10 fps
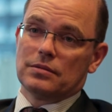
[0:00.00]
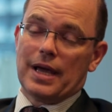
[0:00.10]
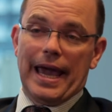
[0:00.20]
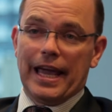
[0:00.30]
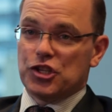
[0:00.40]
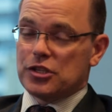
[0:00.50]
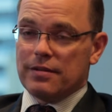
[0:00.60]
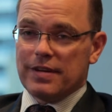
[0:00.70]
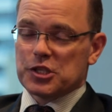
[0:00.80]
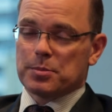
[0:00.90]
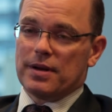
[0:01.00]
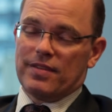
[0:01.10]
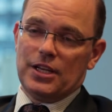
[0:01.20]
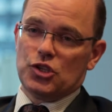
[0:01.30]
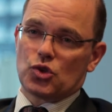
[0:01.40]
A hedged investment of
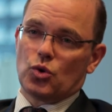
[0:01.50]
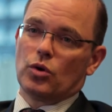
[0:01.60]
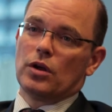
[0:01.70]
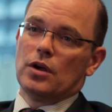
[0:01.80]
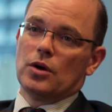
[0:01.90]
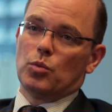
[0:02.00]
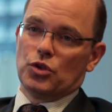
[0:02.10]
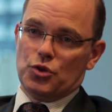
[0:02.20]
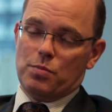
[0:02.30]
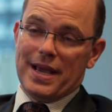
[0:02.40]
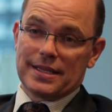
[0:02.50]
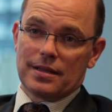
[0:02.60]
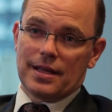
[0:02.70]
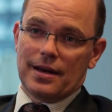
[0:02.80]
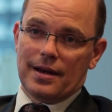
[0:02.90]
any sort will do better
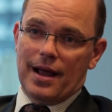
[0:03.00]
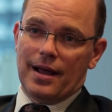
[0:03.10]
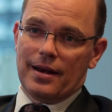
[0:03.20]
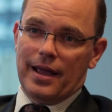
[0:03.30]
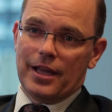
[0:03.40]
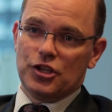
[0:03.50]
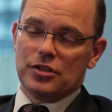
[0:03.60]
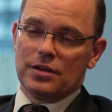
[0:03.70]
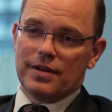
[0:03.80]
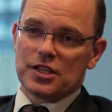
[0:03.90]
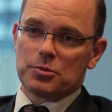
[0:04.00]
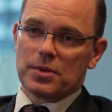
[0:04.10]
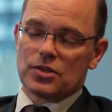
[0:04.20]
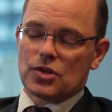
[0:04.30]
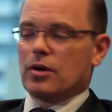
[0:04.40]
than an unhedged
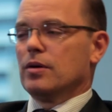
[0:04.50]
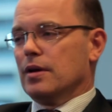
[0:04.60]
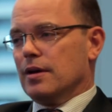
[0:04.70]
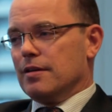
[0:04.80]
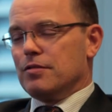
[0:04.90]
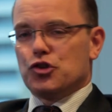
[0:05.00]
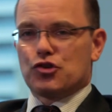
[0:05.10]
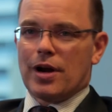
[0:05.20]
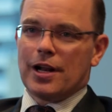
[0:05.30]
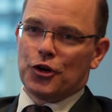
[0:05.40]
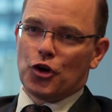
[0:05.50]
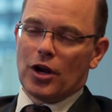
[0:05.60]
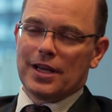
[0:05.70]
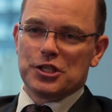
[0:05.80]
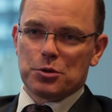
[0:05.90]
investment. So the Australian
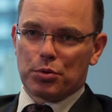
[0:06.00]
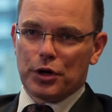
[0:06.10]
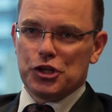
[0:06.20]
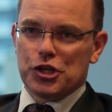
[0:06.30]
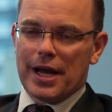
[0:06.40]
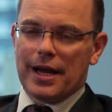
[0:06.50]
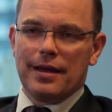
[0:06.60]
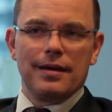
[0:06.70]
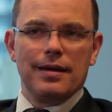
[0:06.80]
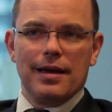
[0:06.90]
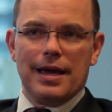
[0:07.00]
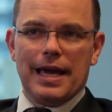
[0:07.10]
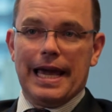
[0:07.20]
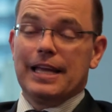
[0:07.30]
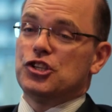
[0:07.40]
dollar is appreciating,
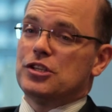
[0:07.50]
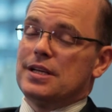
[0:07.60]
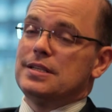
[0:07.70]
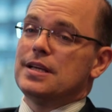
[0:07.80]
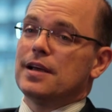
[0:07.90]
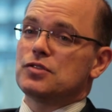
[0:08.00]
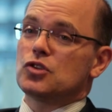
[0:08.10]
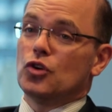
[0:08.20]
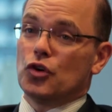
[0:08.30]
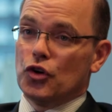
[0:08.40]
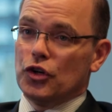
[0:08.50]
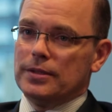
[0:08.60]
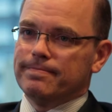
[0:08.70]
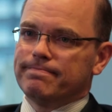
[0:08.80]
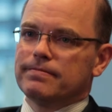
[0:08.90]
Hedged ETFs look
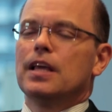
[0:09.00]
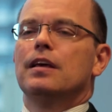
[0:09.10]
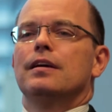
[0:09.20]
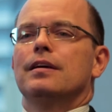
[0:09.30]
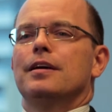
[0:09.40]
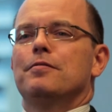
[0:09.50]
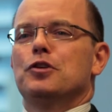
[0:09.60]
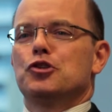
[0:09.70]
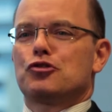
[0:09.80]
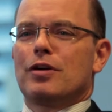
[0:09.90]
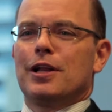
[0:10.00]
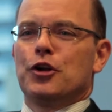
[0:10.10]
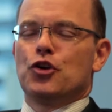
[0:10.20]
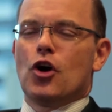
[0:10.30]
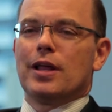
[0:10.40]
good. If the
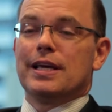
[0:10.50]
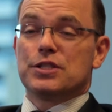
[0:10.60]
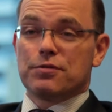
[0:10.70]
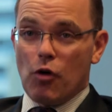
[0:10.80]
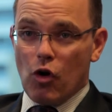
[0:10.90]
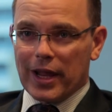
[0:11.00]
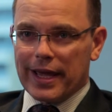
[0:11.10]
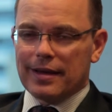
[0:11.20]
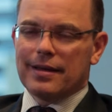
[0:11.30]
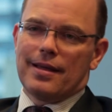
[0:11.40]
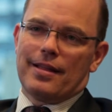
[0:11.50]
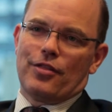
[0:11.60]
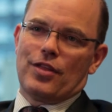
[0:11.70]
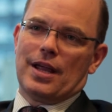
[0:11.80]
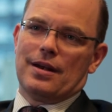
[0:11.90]
Australian dollar is falling,
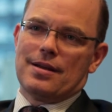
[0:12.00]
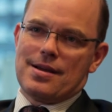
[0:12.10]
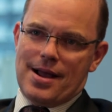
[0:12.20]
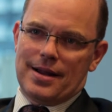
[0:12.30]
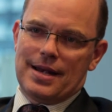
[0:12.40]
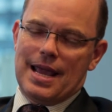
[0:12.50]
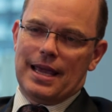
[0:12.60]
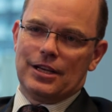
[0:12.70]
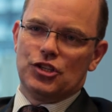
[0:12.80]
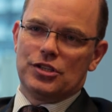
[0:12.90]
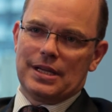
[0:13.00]
then unhedged